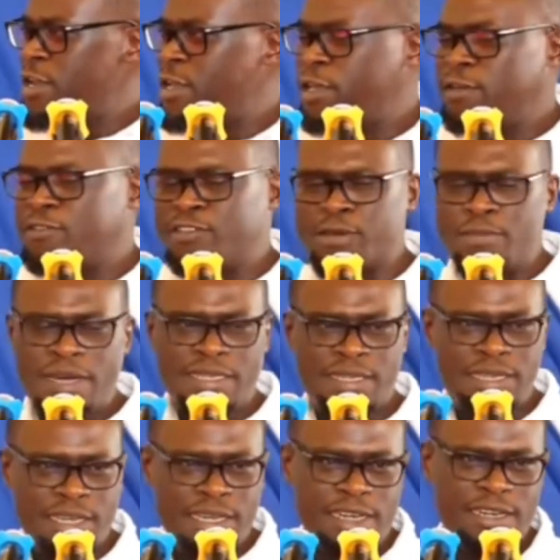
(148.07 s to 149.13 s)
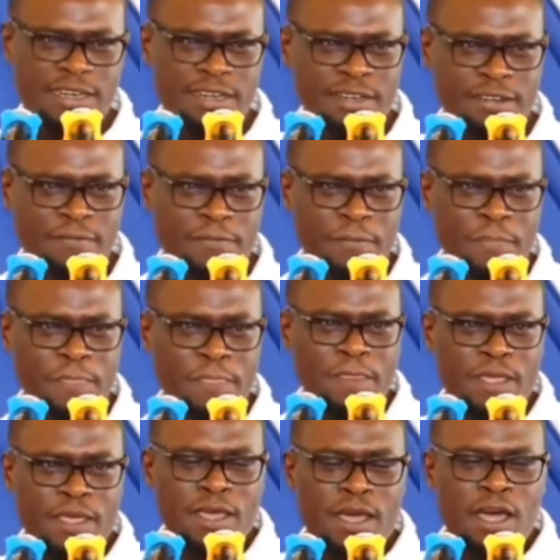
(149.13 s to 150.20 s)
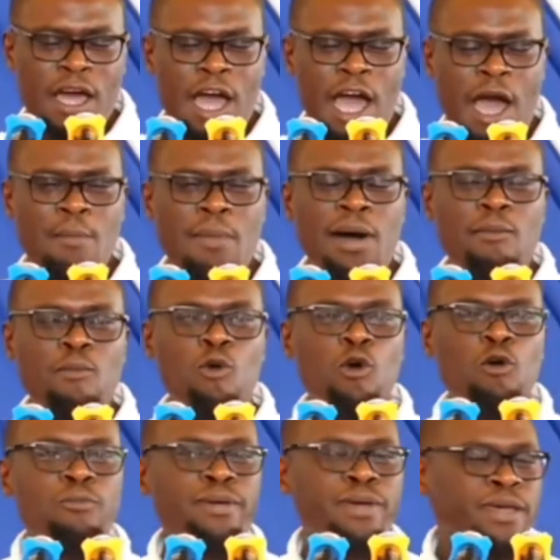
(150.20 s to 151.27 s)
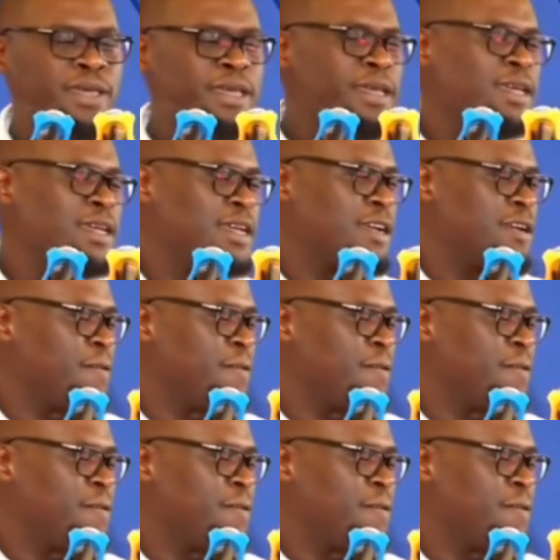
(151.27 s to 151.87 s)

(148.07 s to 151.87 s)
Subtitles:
and he gives them a snake? Ama muombe